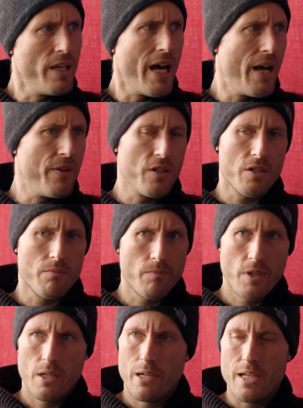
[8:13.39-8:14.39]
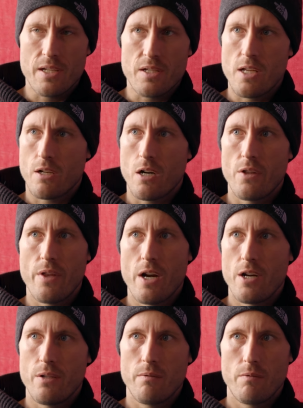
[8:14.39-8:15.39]
Yeah, then just like get an SSD card in
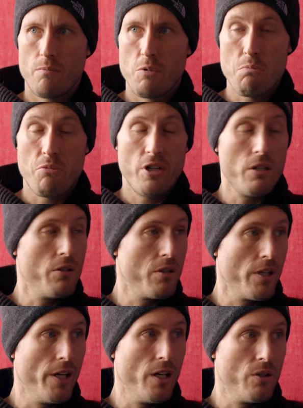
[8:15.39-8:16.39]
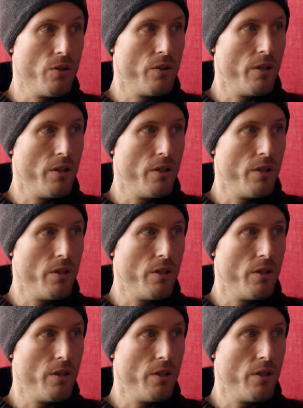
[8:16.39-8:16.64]
there, and you're pretty good to go.